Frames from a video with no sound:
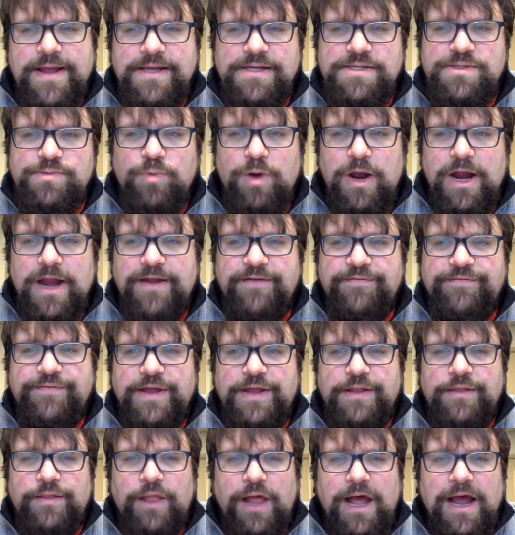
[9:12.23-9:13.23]
his wife,
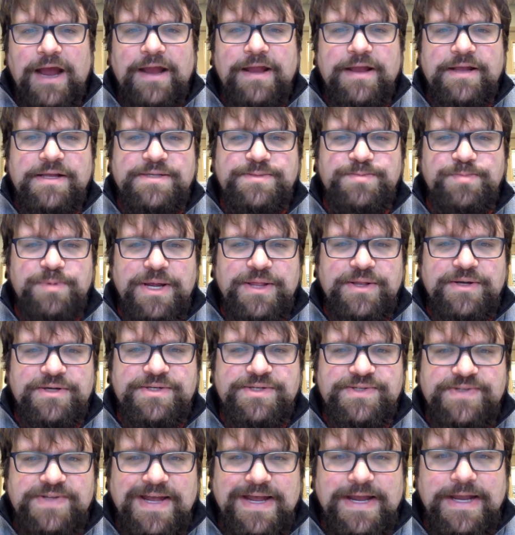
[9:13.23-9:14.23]
and Lot his
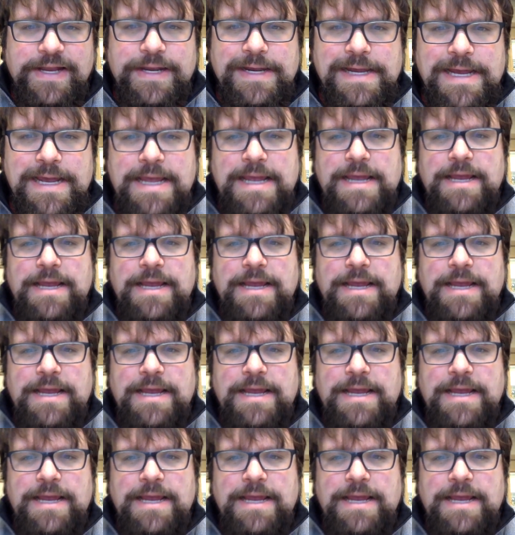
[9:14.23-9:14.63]
brother's son,